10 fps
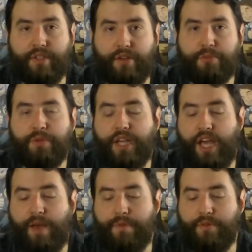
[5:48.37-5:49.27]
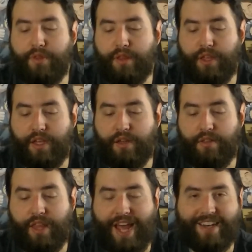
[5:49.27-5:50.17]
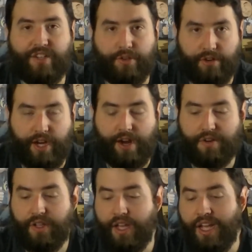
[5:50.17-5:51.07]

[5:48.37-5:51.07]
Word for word: I was pretty happy with uh, that turnout.